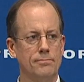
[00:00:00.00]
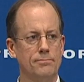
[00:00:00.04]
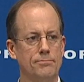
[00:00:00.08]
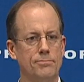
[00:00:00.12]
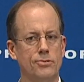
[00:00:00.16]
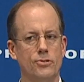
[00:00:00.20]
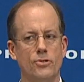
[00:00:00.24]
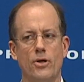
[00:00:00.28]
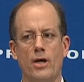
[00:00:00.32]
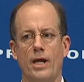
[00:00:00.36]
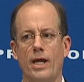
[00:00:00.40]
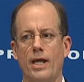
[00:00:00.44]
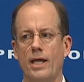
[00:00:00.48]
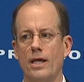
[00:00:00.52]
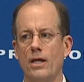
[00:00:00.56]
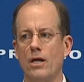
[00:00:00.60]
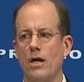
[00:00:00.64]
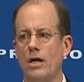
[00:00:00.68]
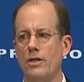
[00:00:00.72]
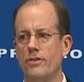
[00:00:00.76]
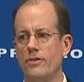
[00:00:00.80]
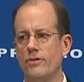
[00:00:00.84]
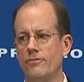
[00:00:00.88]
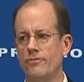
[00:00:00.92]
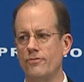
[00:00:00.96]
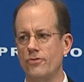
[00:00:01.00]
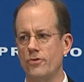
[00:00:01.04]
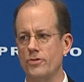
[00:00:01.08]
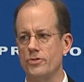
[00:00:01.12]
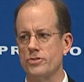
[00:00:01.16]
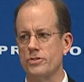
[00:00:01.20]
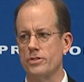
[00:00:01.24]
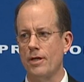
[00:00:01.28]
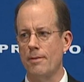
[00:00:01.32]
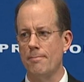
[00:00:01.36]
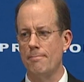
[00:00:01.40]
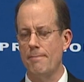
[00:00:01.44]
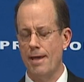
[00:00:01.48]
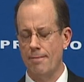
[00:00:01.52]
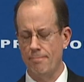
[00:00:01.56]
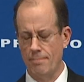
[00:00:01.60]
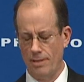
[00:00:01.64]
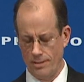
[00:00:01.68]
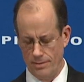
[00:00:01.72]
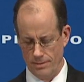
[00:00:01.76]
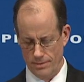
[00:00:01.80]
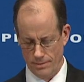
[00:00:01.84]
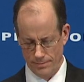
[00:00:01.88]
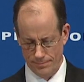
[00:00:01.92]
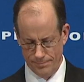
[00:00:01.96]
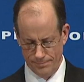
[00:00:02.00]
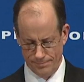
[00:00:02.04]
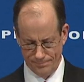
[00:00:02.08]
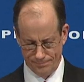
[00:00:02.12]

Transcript: Preying on the First Amendment.